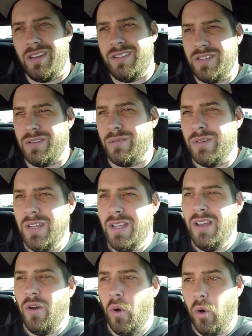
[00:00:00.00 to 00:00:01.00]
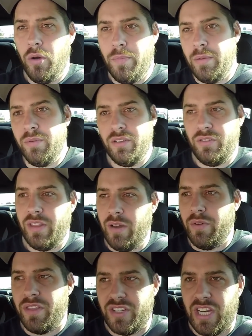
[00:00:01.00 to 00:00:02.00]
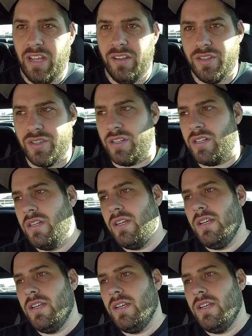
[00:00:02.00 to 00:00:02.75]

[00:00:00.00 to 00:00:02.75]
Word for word: into, or be able to do that with a Challenger.